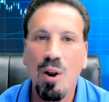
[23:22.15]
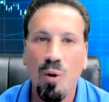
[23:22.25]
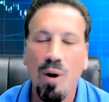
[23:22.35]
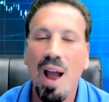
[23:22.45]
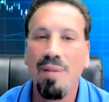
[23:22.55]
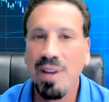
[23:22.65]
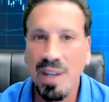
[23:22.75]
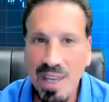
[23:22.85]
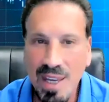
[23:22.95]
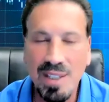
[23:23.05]
or having an
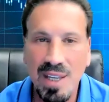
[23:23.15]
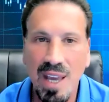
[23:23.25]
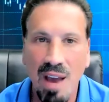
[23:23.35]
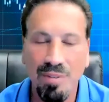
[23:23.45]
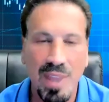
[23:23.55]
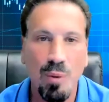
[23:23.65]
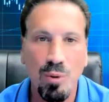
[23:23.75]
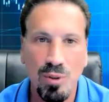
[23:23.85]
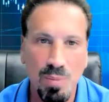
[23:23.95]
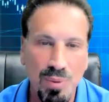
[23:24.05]
ETF that
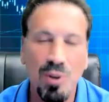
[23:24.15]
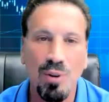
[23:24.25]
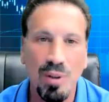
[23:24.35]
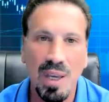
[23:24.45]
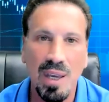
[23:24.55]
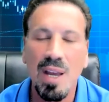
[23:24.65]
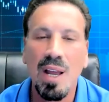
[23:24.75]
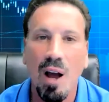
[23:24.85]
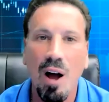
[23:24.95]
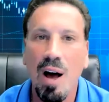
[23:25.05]
was purely
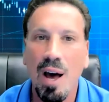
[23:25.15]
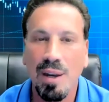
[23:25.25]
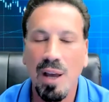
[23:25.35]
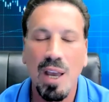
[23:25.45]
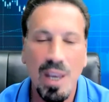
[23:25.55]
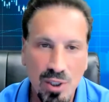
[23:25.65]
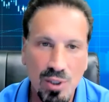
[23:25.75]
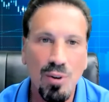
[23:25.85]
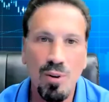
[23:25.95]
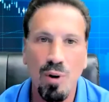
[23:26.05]
on a
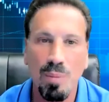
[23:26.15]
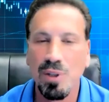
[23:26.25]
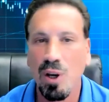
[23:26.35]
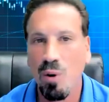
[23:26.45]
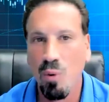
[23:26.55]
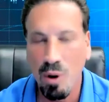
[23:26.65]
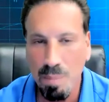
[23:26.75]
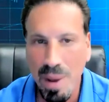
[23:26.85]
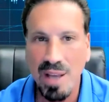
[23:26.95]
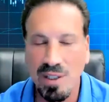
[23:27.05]
certain crypto or a
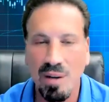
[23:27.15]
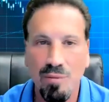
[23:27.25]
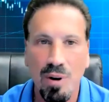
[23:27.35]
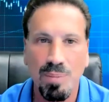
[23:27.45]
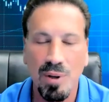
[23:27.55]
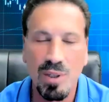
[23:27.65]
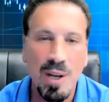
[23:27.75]
basket of cryptos.